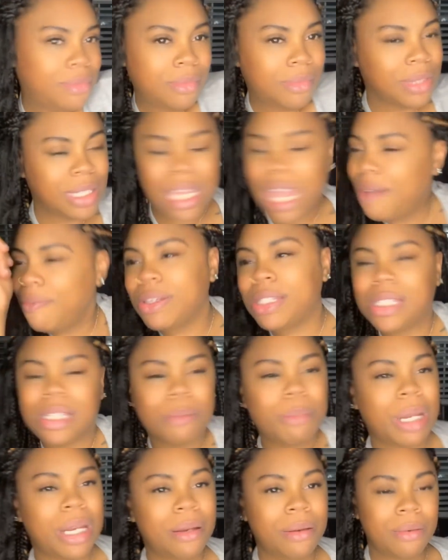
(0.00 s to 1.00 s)
Give it to
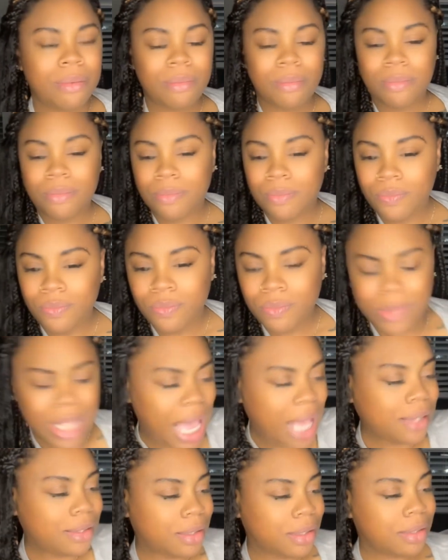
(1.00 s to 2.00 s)
me.
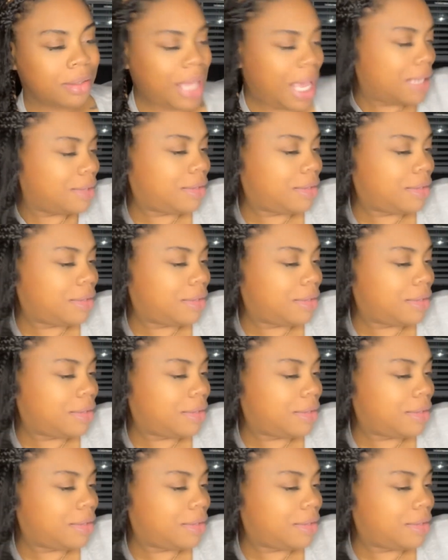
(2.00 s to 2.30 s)
Yes.